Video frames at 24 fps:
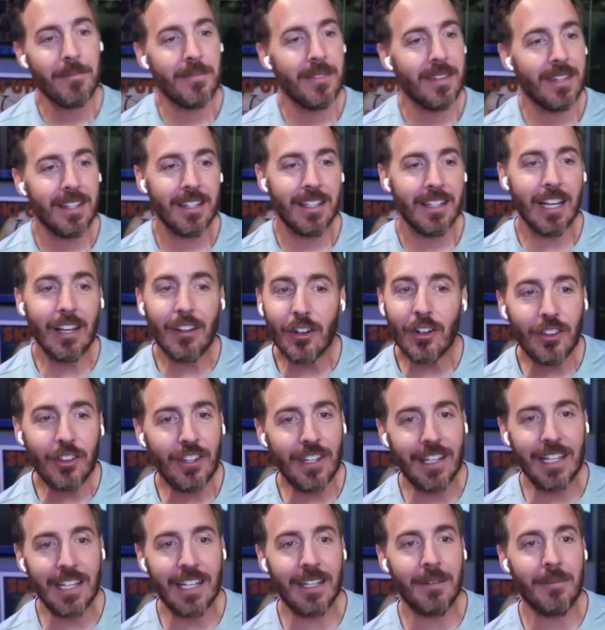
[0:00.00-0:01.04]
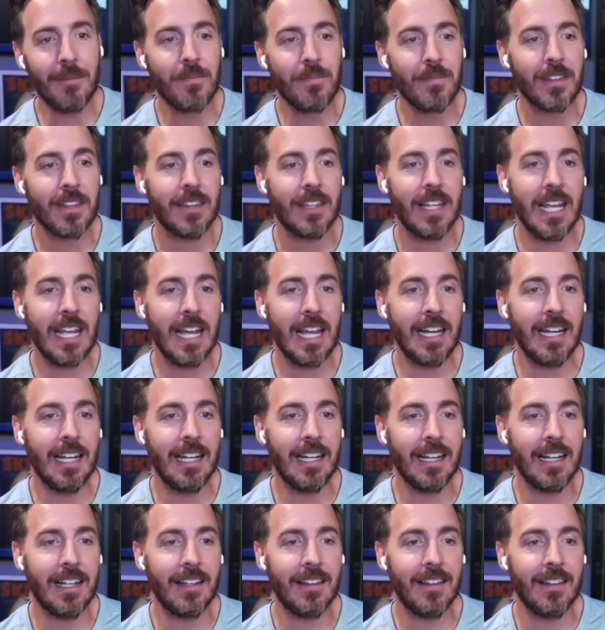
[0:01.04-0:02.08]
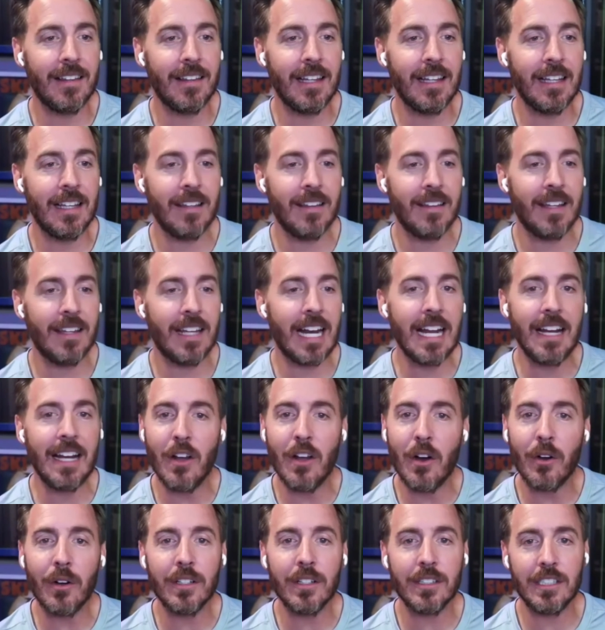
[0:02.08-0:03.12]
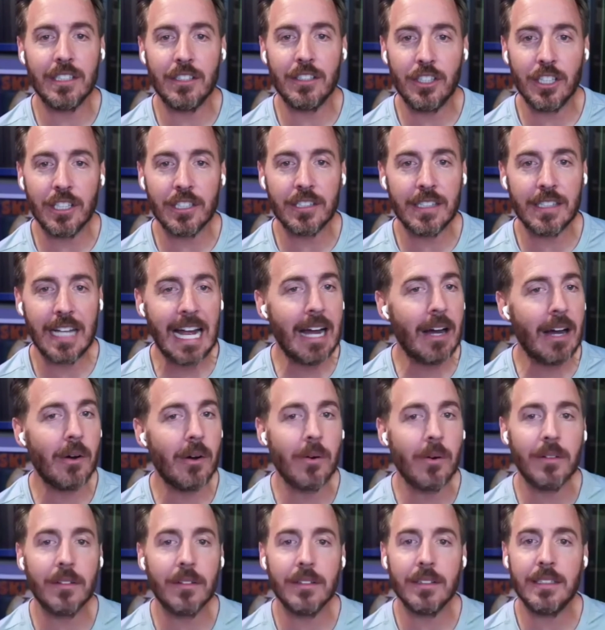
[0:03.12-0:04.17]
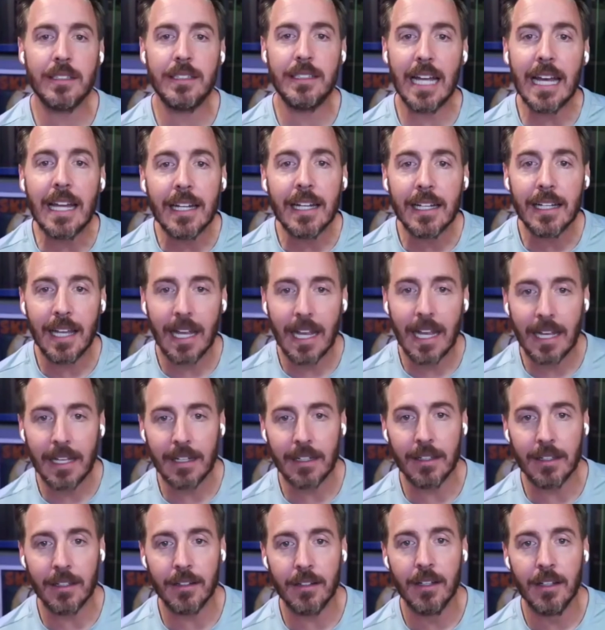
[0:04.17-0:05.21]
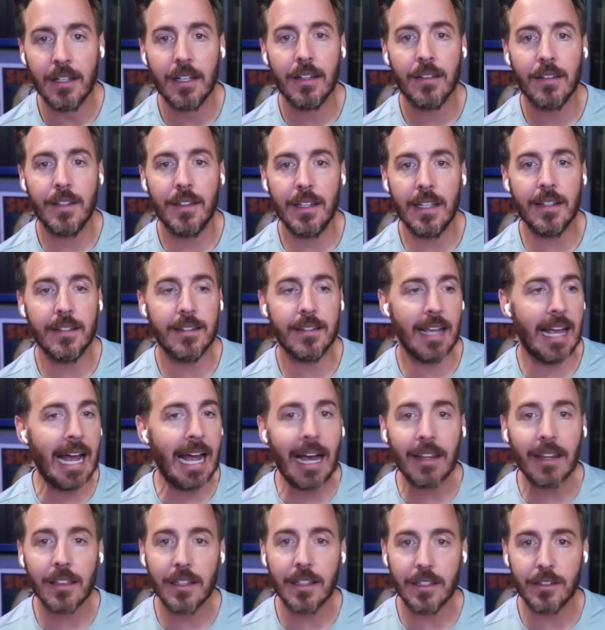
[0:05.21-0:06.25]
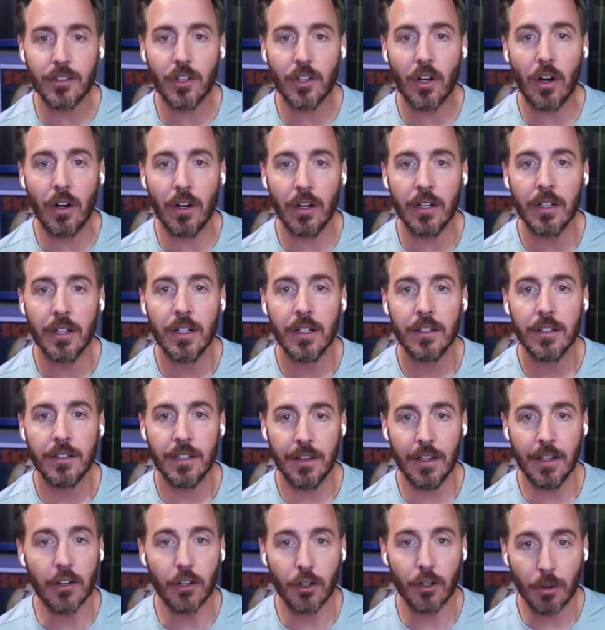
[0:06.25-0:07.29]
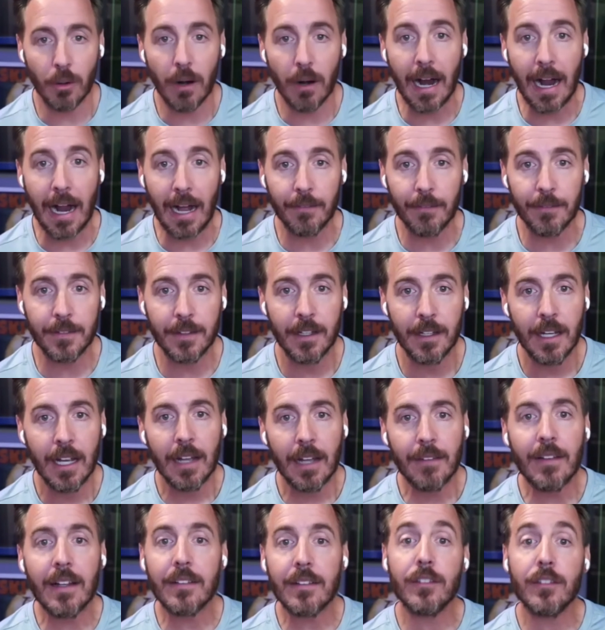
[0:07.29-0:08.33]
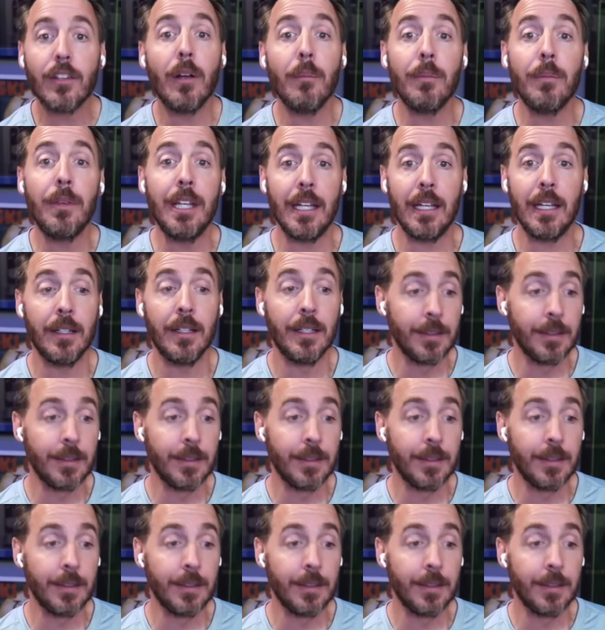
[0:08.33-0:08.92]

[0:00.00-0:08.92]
the other thing that I notice is just how dedicated these athletes are to their craft. And that's something